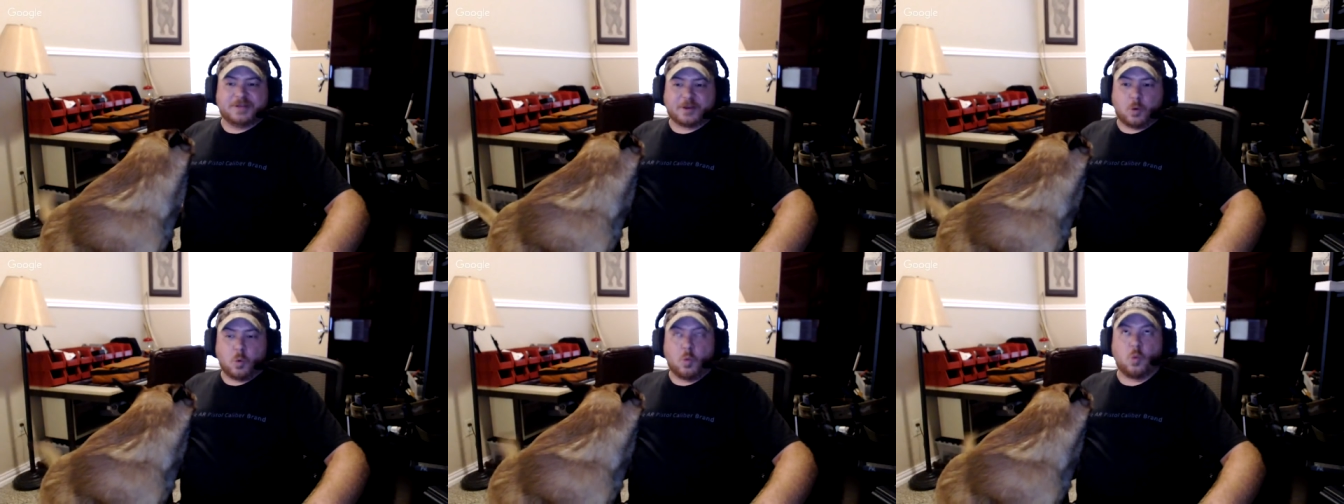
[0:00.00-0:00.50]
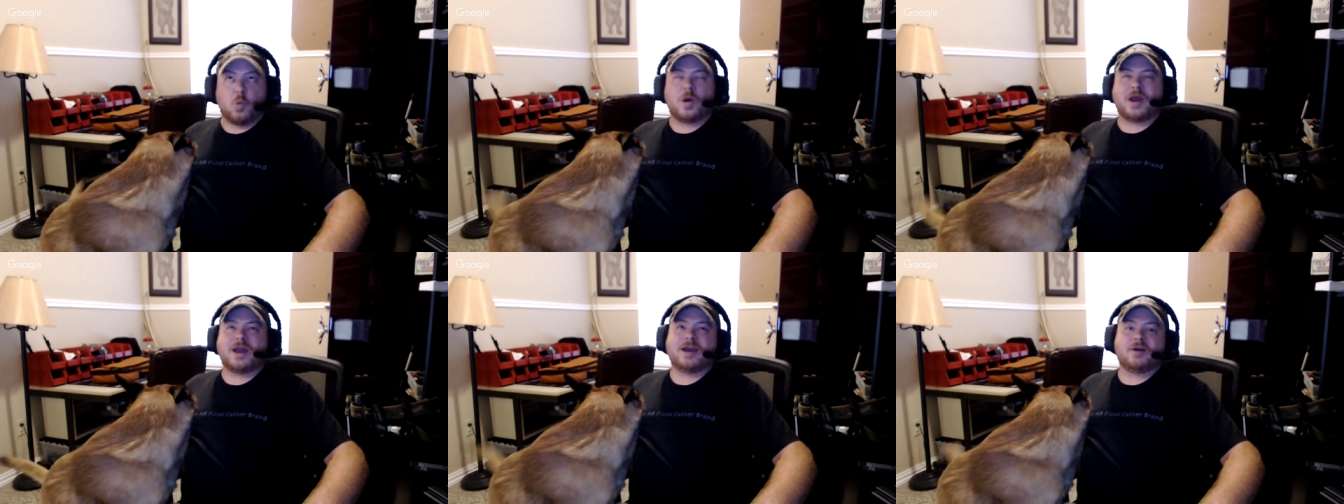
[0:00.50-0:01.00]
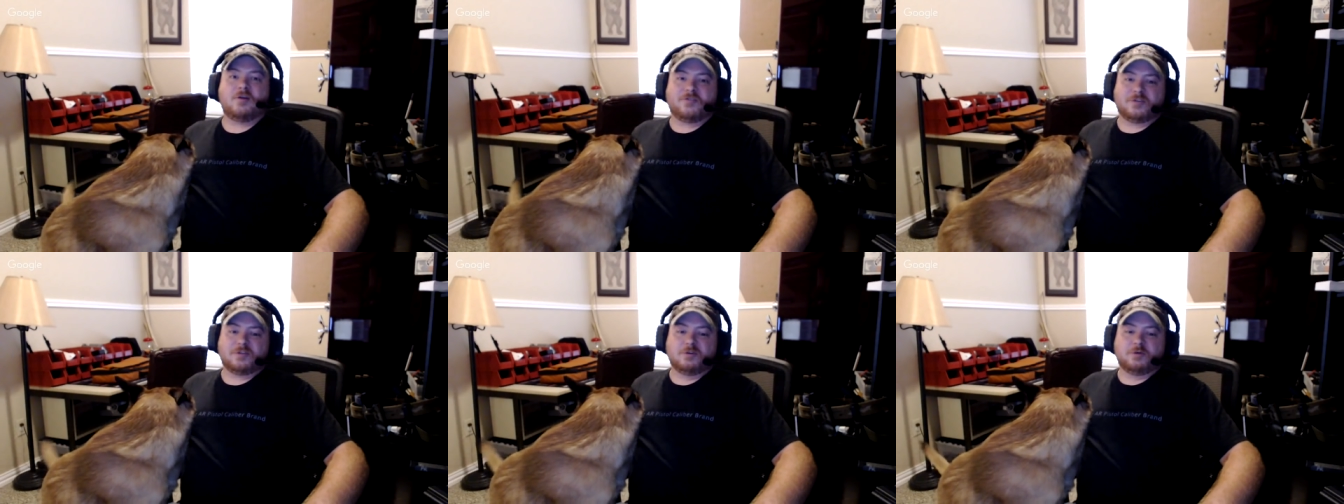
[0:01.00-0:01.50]
Like way
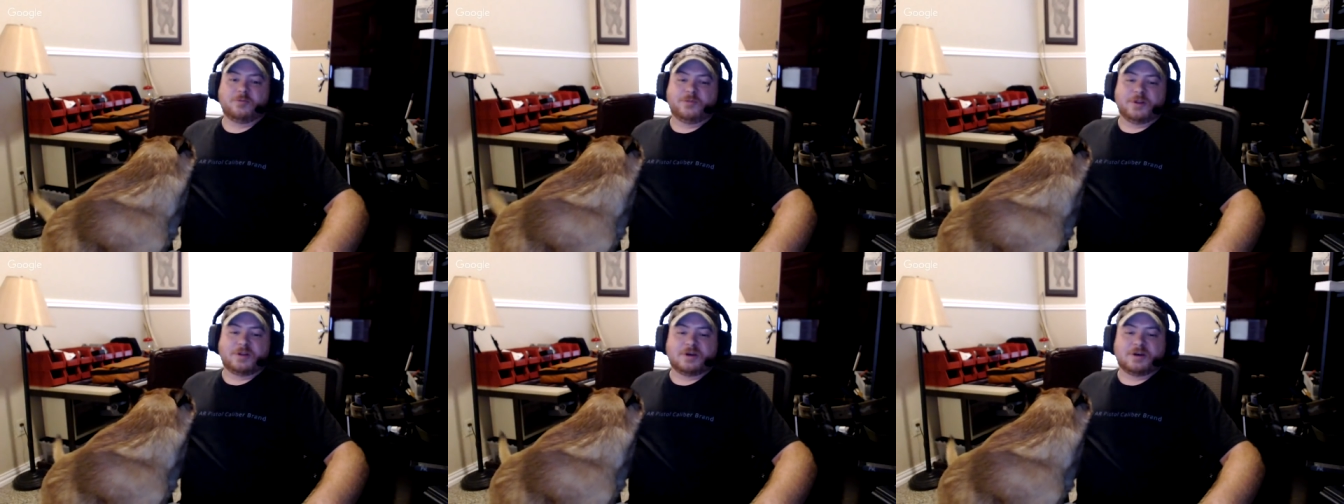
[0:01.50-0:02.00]
over lubed it.